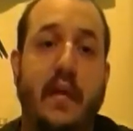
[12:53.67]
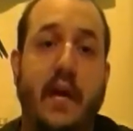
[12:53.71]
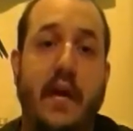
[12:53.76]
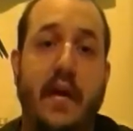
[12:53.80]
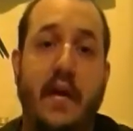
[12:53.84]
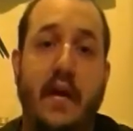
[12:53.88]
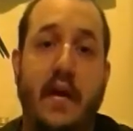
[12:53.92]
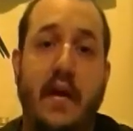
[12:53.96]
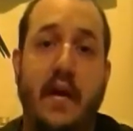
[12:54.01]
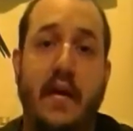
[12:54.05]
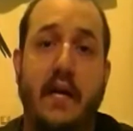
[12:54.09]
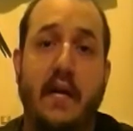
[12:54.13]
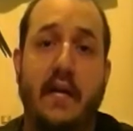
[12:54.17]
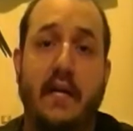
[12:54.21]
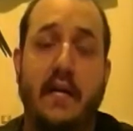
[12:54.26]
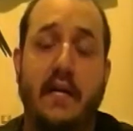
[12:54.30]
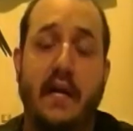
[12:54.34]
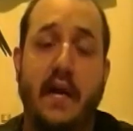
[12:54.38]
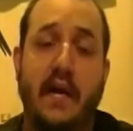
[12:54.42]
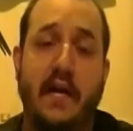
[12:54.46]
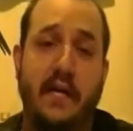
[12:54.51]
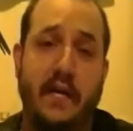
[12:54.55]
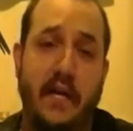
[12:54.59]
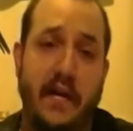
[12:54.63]

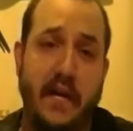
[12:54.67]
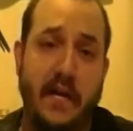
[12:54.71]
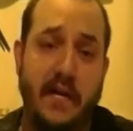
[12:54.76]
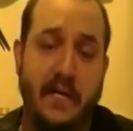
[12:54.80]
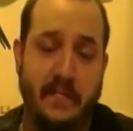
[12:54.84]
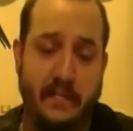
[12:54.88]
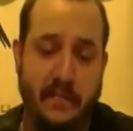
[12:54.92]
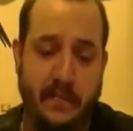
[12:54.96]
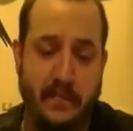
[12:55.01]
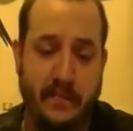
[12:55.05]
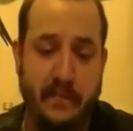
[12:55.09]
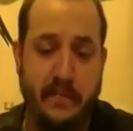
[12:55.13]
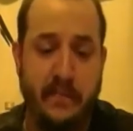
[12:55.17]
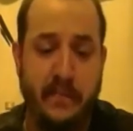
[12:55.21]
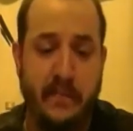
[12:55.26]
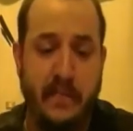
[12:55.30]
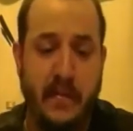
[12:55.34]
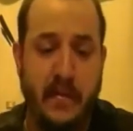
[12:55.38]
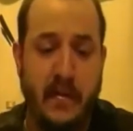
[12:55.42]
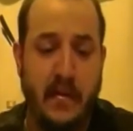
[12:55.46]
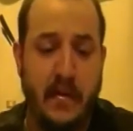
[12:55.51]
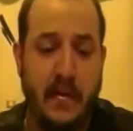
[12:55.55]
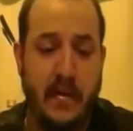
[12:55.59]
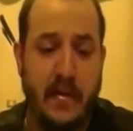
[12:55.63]
a- area
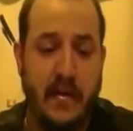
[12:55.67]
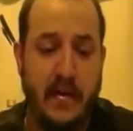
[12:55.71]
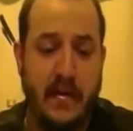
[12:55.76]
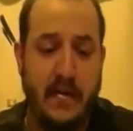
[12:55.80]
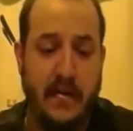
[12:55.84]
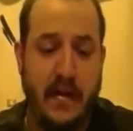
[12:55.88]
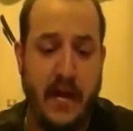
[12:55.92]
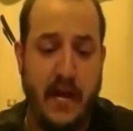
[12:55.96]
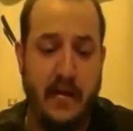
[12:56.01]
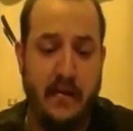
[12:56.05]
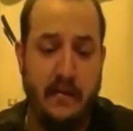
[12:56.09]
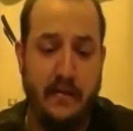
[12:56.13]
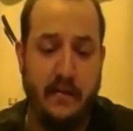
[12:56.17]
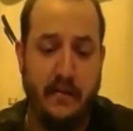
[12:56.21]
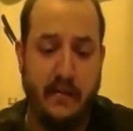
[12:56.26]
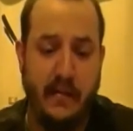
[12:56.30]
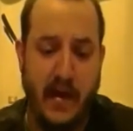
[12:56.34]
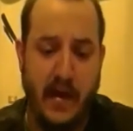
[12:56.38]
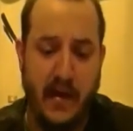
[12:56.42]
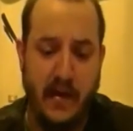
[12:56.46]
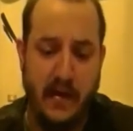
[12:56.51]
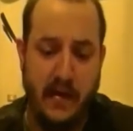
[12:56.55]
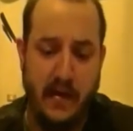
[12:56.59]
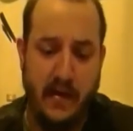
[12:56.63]
that in-
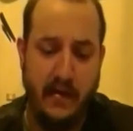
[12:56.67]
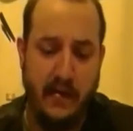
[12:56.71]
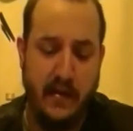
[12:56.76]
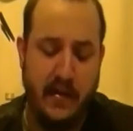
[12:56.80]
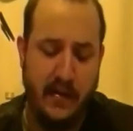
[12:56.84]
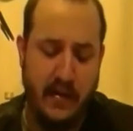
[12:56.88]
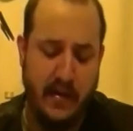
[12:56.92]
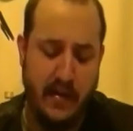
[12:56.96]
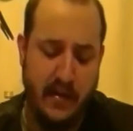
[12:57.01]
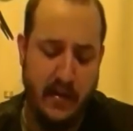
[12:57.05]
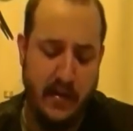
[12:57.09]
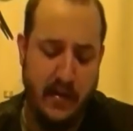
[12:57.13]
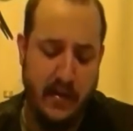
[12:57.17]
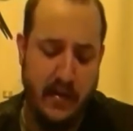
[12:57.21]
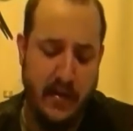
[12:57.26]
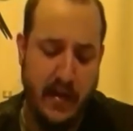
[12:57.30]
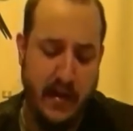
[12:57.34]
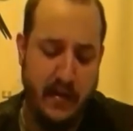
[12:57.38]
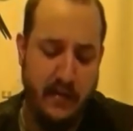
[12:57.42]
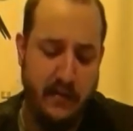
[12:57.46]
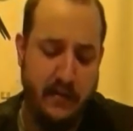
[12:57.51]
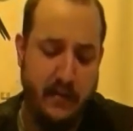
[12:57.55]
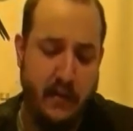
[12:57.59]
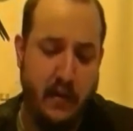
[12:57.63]
that un-
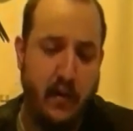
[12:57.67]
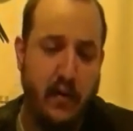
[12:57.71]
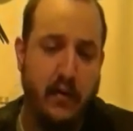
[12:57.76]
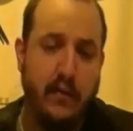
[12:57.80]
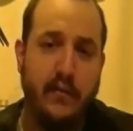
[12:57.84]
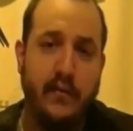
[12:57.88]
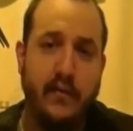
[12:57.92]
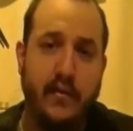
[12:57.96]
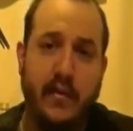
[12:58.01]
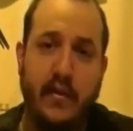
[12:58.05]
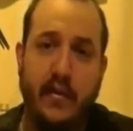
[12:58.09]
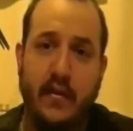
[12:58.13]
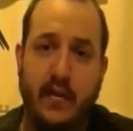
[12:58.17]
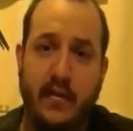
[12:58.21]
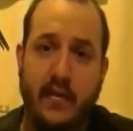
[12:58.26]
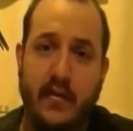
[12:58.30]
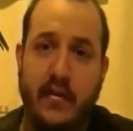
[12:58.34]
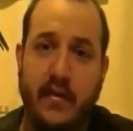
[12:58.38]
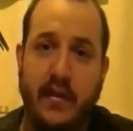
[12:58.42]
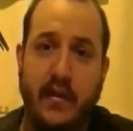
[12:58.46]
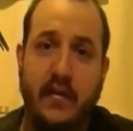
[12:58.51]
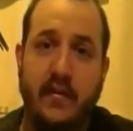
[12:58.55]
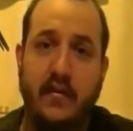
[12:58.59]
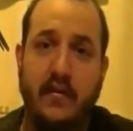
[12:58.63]
that involved
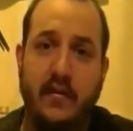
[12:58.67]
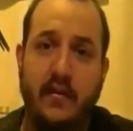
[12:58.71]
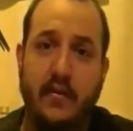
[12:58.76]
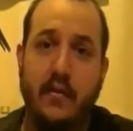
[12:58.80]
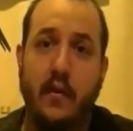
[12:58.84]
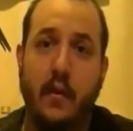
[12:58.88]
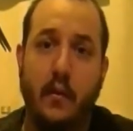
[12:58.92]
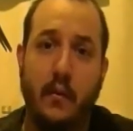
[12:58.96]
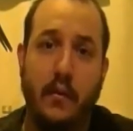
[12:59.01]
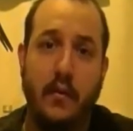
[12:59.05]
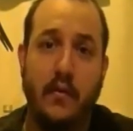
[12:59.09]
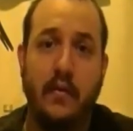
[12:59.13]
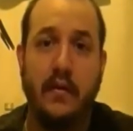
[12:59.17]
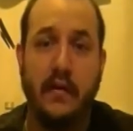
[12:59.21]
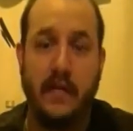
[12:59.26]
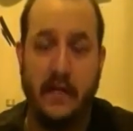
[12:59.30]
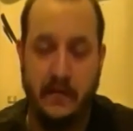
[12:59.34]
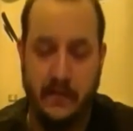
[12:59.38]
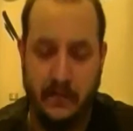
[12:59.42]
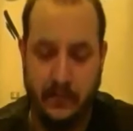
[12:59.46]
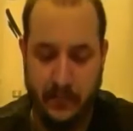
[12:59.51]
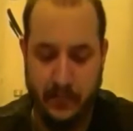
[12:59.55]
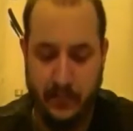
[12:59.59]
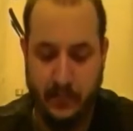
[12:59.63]
things
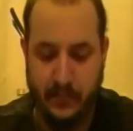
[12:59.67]
locally.